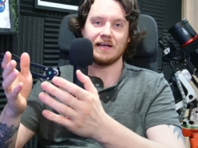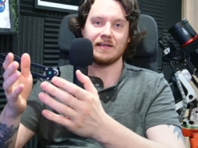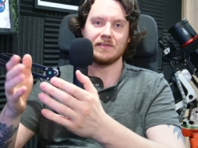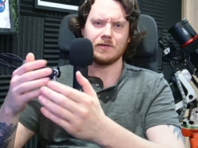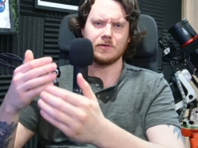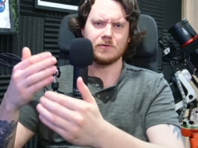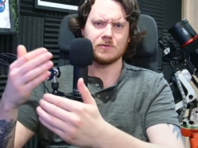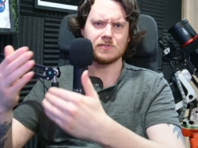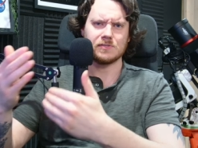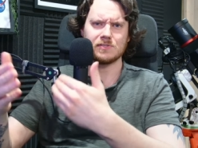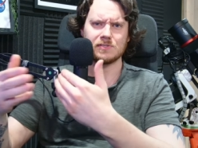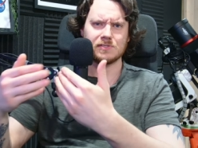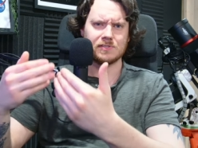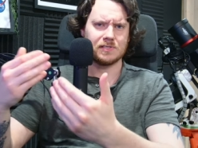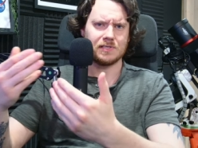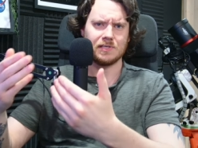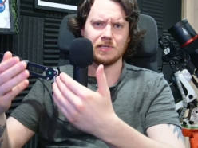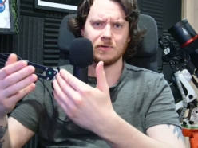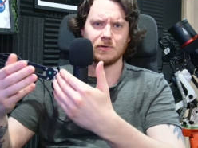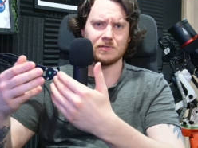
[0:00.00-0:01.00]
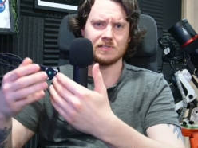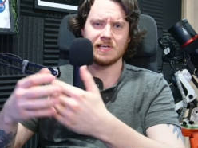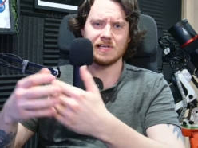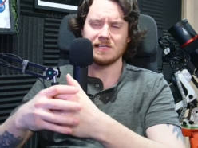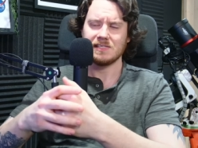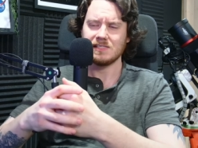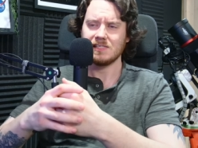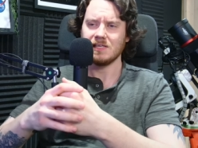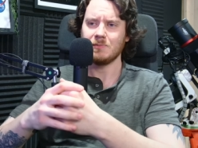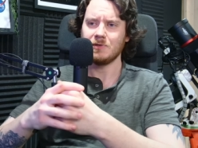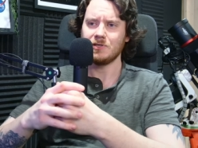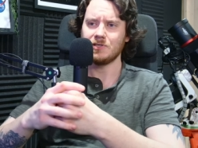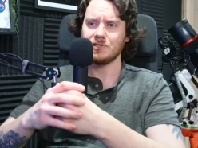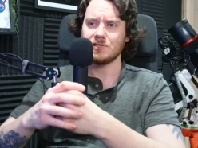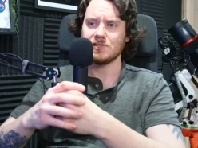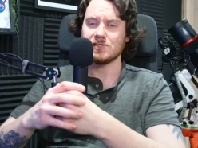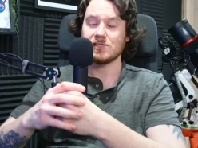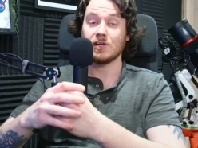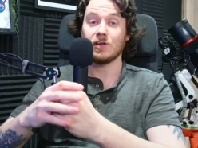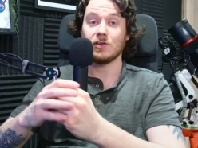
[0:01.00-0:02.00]
those you know test
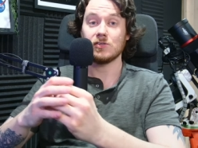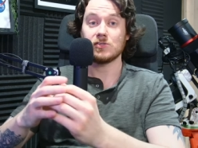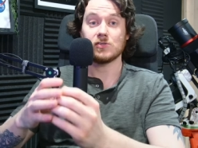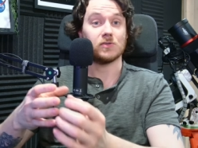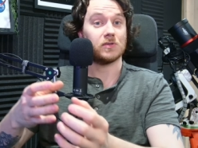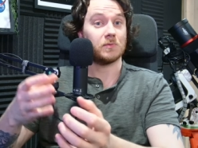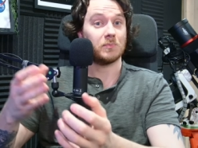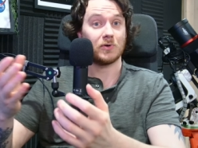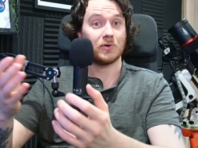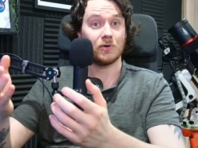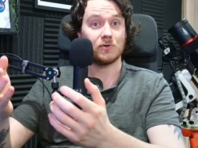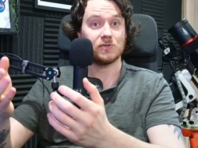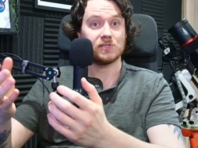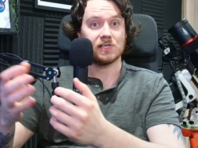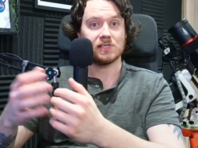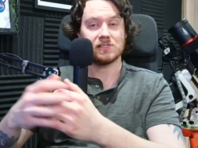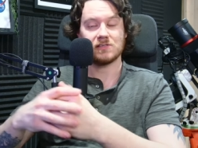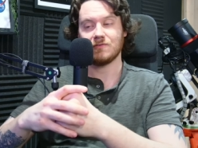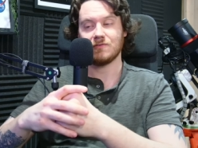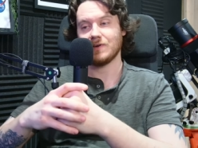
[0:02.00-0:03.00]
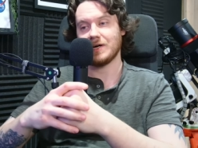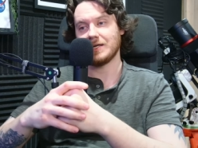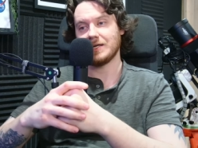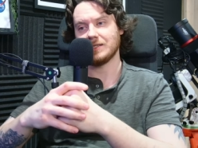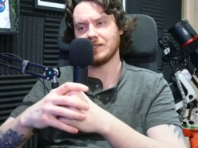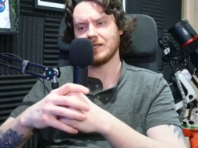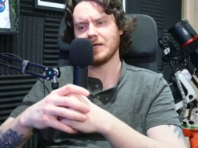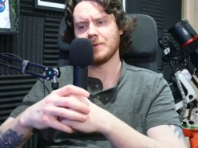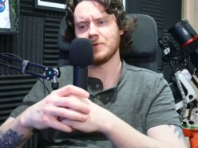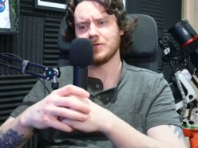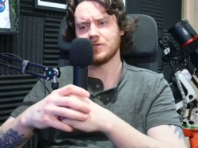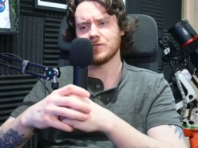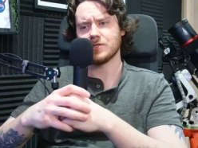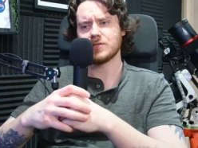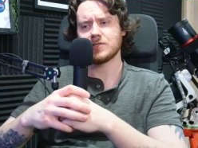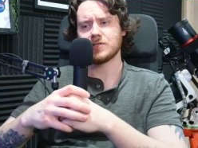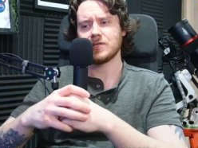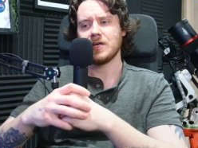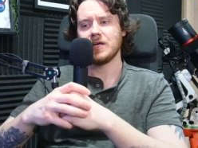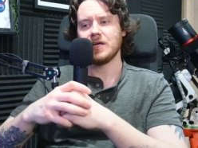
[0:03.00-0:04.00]
images and also the processed final
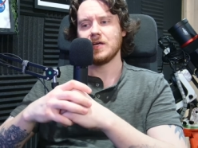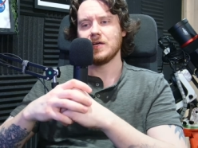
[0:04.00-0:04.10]
images,